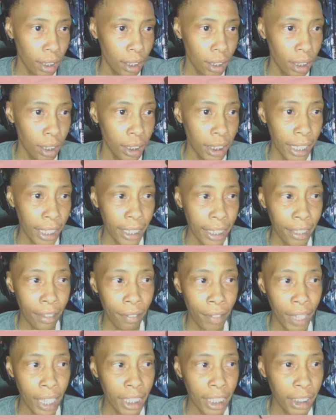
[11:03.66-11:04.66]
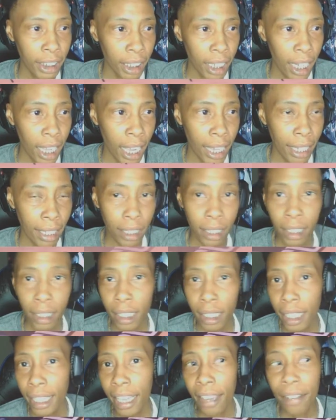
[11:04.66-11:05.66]
Taking advantage of the height
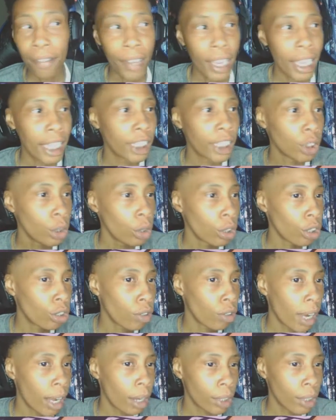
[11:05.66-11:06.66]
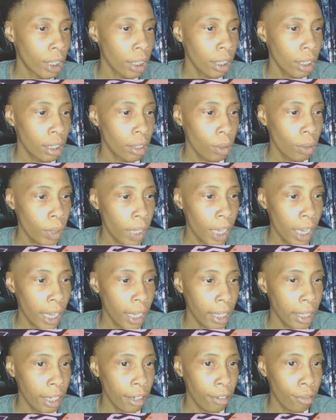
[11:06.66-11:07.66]
advantage on Crowder.
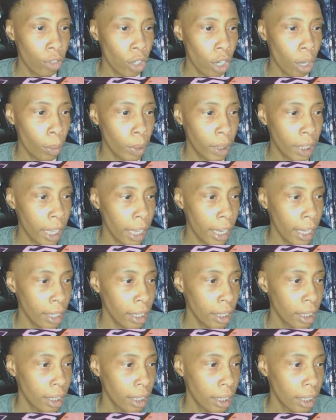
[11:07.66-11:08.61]
Okay, nothing wrong with that.